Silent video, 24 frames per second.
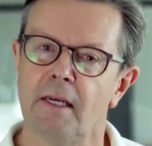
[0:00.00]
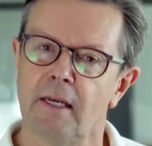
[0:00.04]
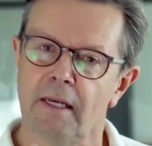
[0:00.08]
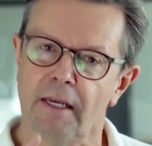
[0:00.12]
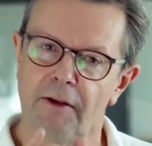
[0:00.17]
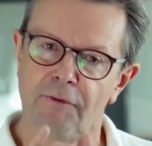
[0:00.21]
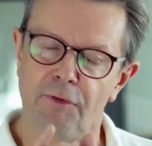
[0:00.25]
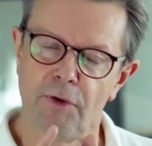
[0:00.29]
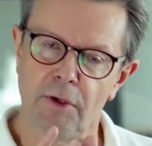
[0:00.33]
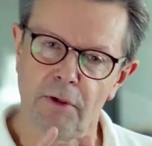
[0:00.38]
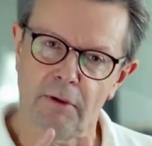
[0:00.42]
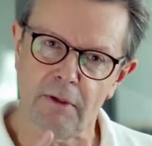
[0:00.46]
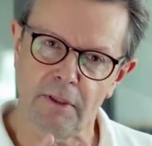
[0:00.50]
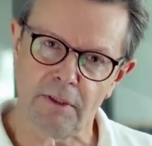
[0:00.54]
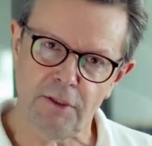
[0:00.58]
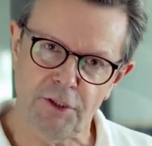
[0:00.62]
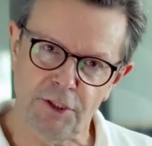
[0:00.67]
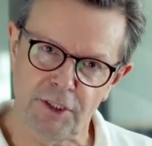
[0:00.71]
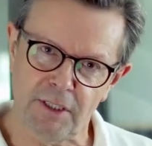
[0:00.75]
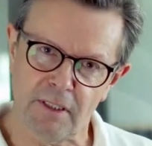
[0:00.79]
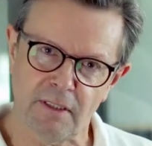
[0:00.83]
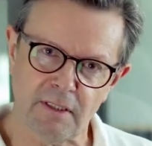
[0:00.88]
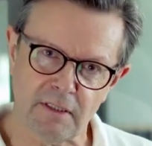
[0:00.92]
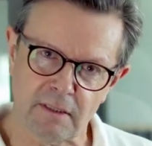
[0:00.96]
If you can
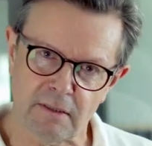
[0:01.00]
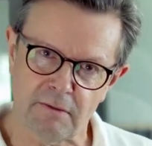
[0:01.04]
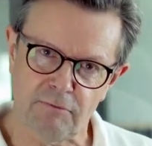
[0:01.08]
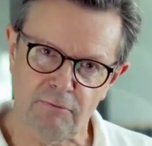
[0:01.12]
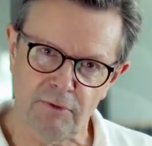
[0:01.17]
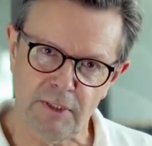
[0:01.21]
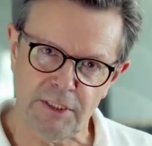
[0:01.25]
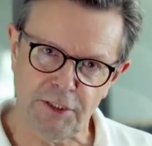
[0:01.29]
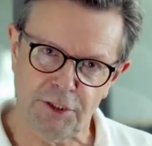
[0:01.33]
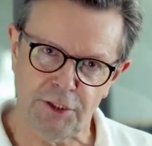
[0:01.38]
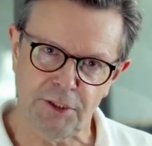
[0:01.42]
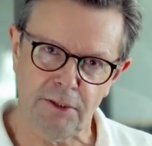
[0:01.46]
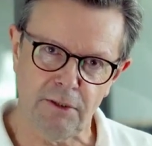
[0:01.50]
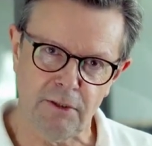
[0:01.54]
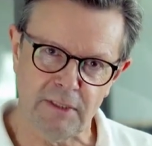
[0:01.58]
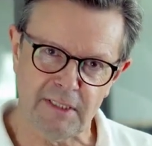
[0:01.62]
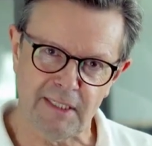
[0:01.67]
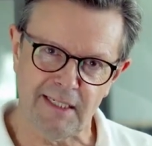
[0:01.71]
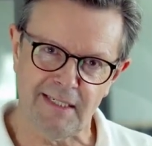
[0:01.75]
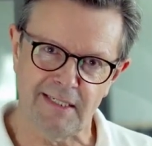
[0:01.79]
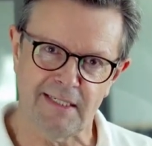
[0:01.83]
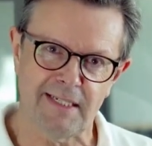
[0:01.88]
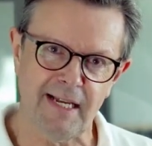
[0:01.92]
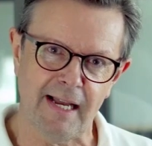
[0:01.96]
just reduce
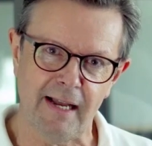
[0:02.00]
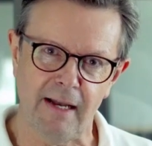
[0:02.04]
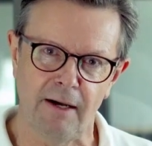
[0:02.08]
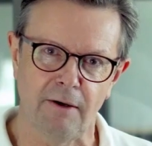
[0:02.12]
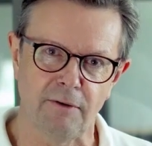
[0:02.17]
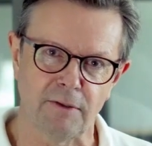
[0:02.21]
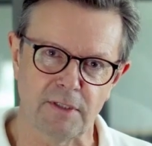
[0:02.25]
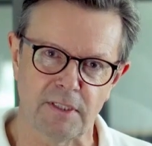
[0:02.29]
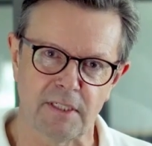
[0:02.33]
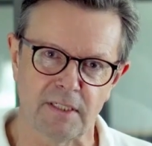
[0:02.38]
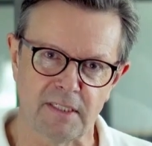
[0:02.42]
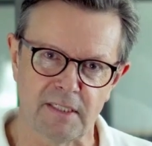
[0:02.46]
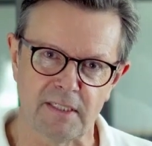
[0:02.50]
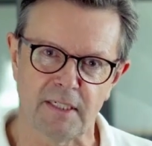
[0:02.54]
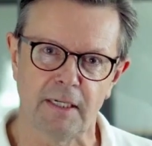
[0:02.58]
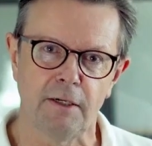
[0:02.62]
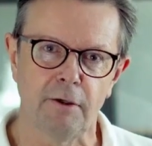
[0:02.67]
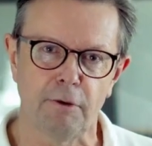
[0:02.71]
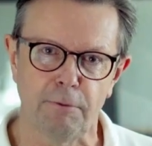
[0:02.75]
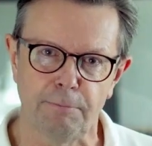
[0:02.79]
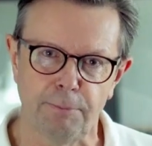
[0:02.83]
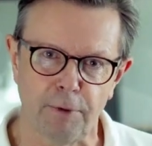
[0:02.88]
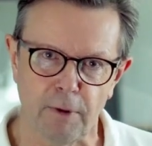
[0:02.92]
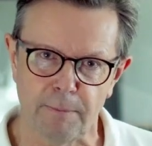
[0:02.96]
it down to
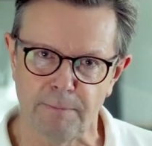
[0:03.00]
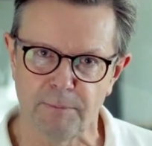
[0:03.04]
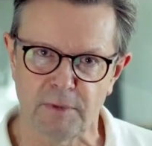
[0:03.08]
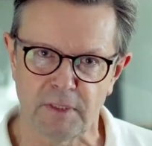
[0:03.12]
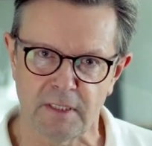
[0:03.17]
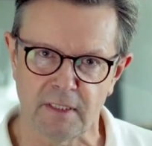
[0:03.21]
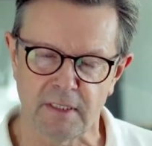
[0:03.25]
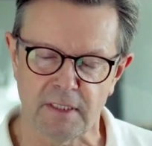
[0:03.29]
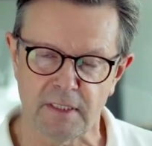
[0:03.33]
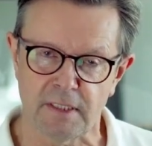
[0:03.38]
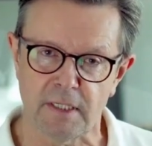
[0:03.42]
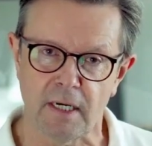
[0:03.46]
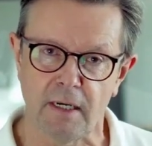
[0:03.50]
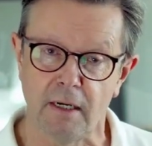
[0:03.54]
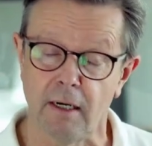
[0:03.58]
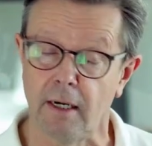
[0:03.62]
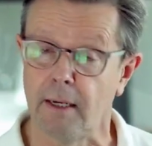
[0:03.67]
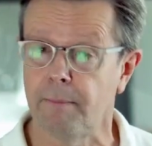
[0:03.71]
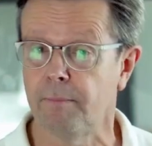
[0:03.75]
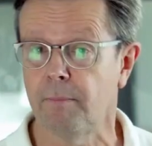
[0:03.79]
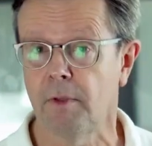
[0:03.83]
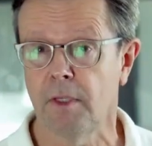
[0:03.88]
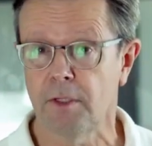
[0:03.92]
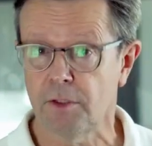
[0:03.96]
single problems at a
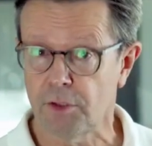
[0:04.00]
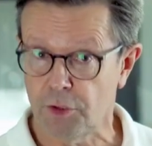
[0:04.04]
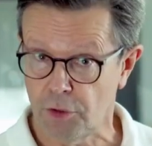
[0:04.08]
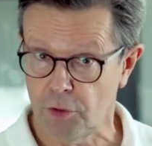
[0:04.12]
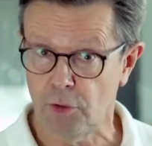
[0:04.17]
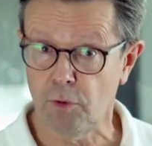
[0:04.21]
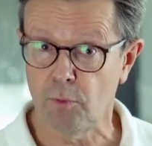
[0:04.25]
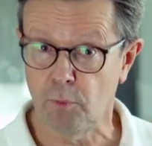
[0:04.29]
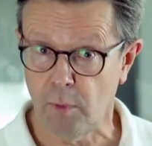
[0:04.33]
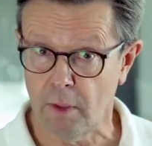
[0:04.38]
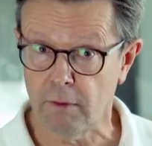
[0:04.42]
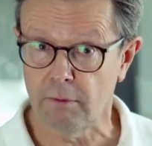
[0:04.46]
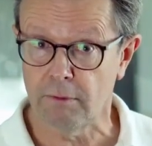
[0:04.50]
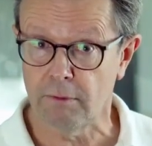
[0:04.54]
time, you will